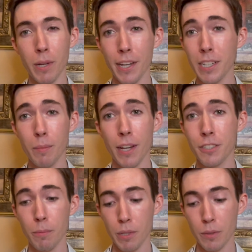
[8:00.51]
I can
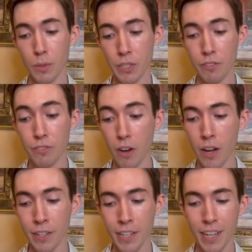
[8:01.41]
imagine it being really
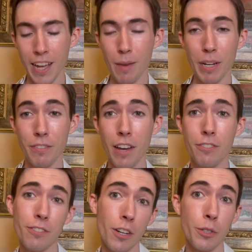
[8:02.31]
fun. I mean, I've had
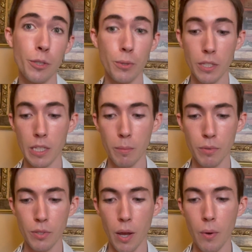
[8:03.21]
fun using them.
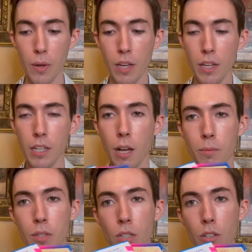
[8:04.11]
So
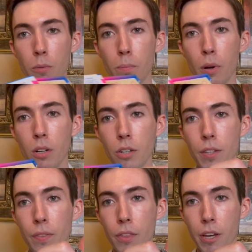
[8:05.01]
comes with a little
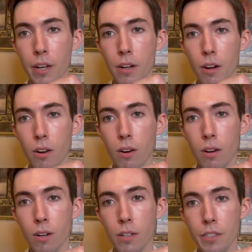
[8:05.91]
booklet. There
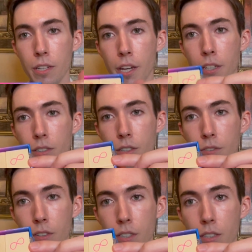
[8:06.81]
are 8
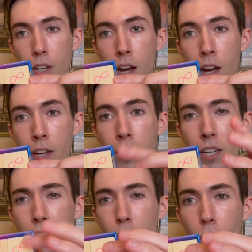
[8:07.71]
different die.
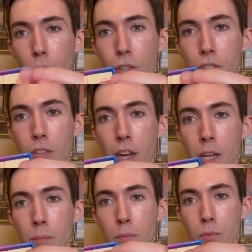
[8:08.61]
They're all the
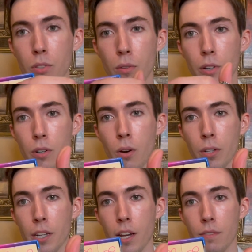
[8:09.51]
same, so they're all
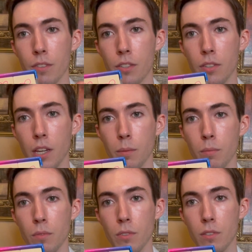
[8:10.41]
going to have the
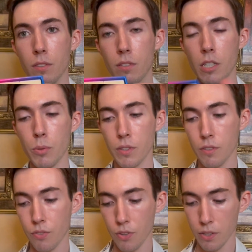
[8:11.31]
same sequence
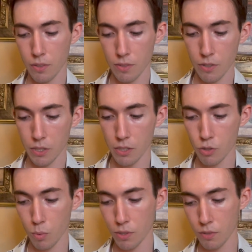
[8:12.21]
of things. It's not like
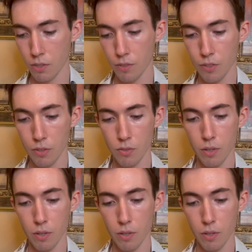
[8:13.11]
each one is different.